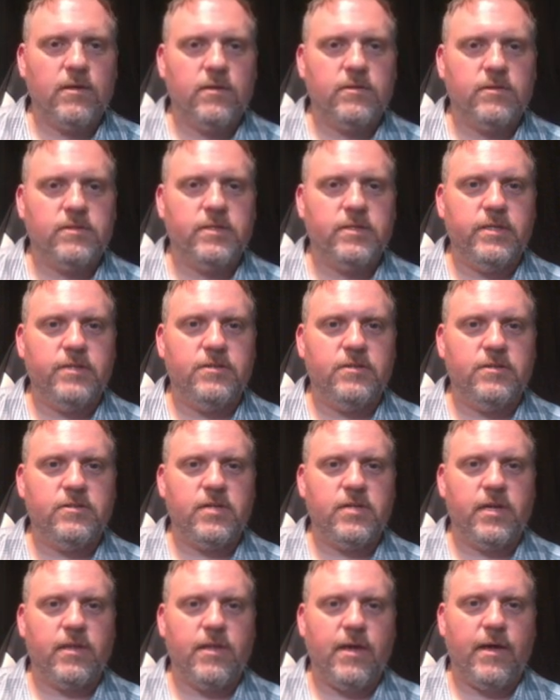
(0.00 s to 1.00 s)
See, just
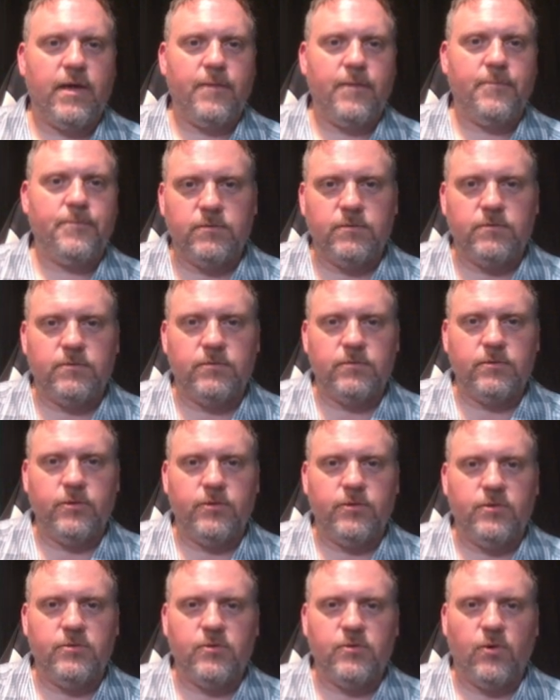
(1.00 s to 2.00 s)
like that.
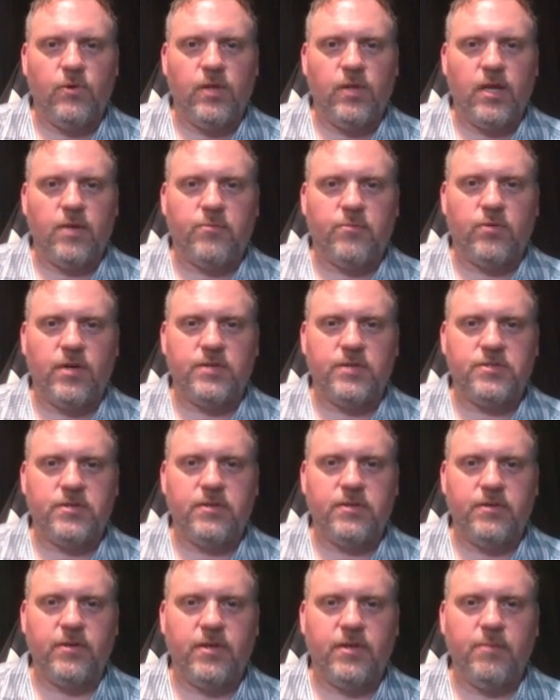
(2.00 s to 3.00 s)
Don't use a whole lot of
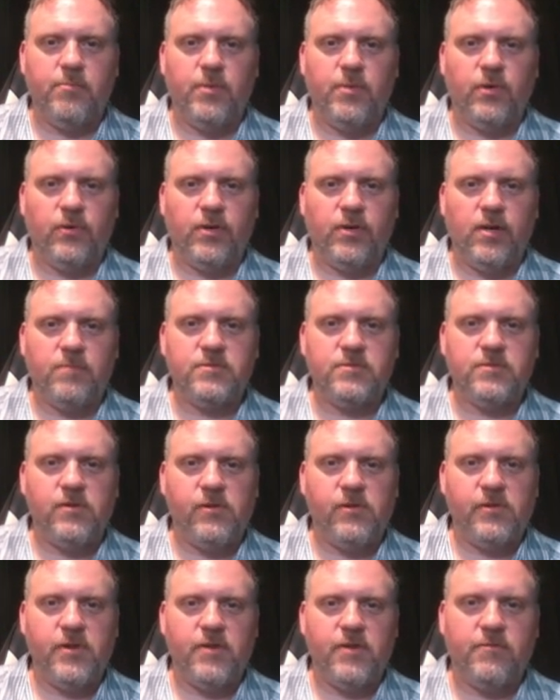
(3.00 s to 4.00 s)
pressure. You can build it up
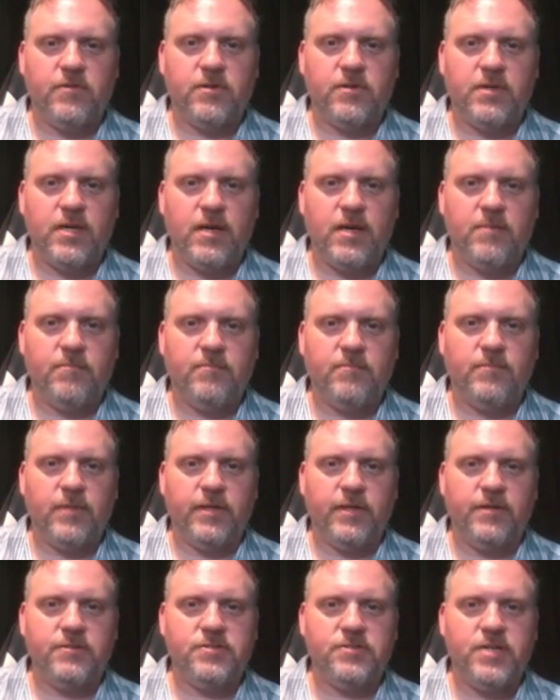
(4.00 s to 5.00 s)
slowly over time,
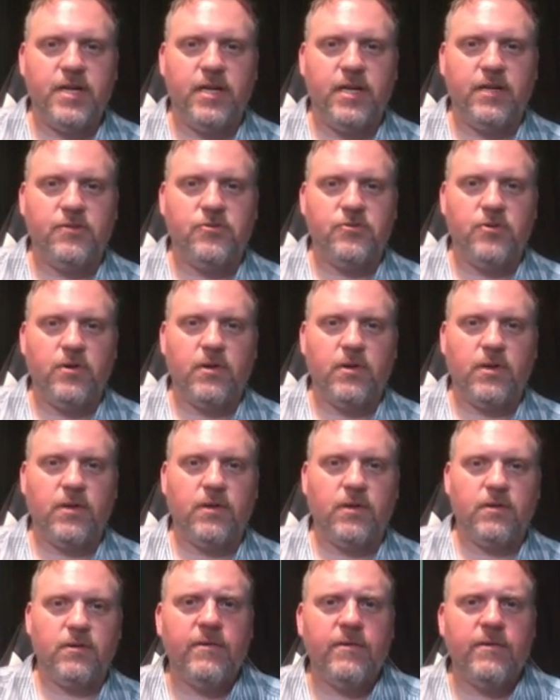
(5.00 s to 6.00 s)
like you're shading a drawing.
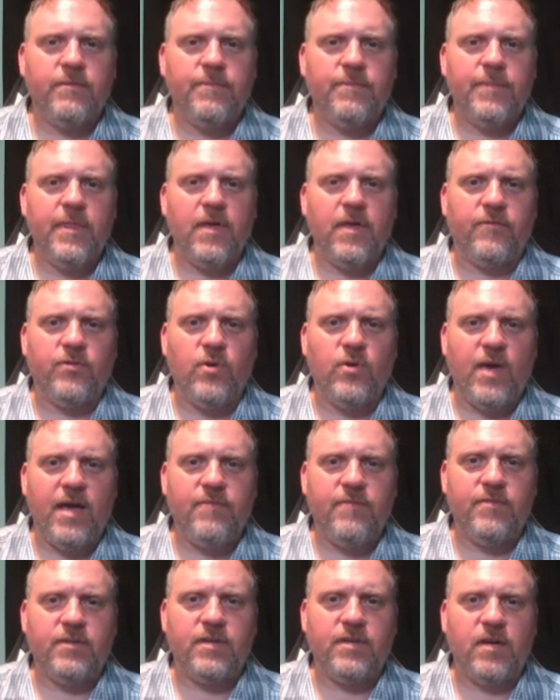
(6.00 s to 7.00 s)
Now, if you
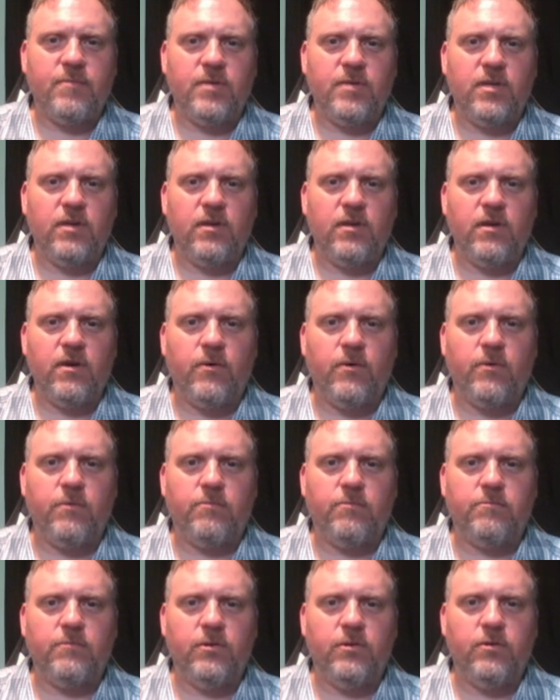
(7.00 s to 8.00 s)
have the time, you can go.
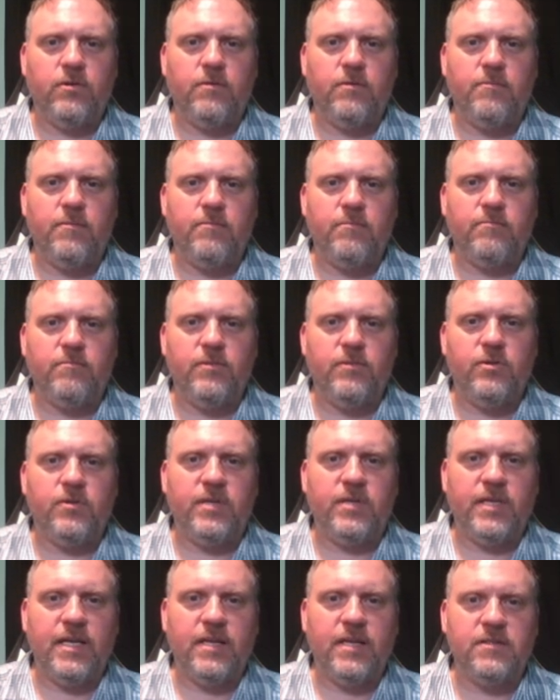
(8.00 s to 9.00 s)
You
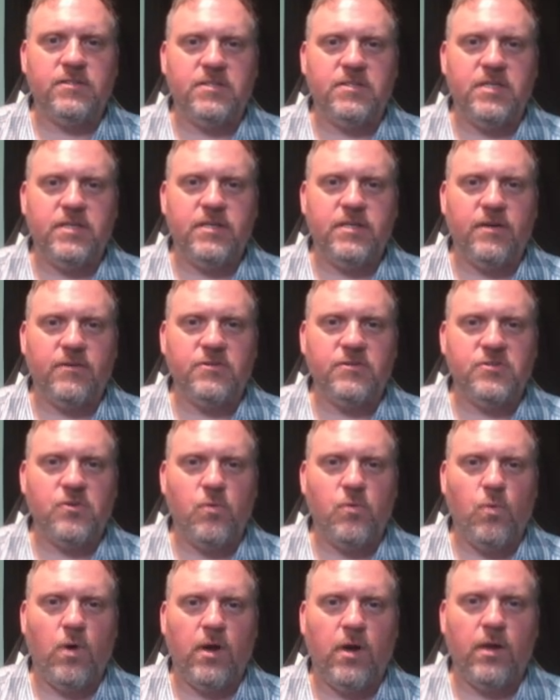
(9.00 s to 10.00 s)
can get as detailed as you
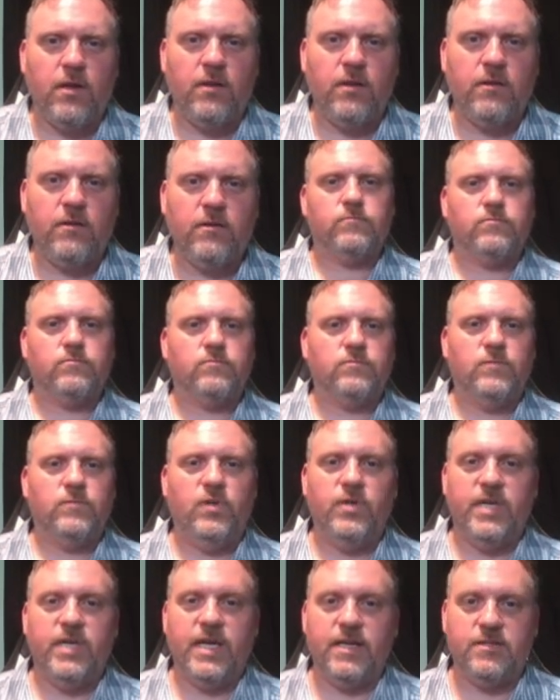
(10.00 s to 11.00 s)
want. You
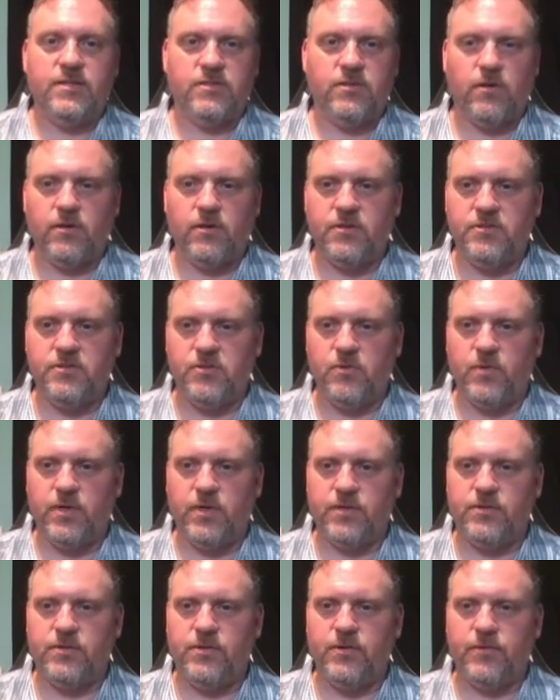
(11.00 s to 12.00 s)
can get as dark as you
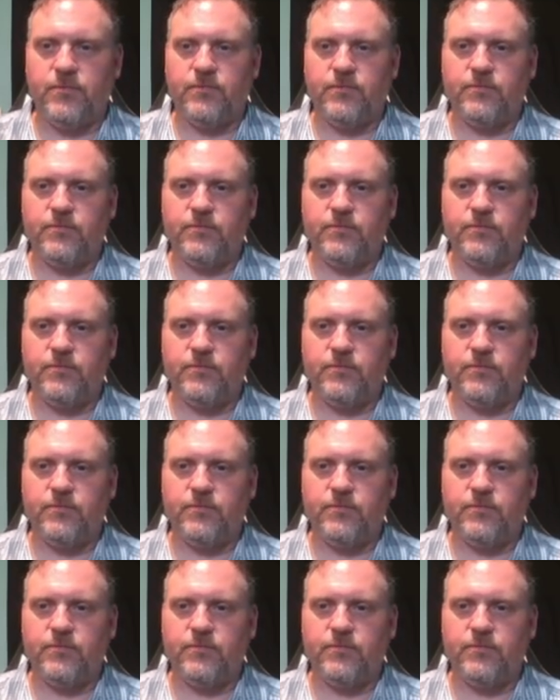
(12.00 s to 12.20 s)
want too.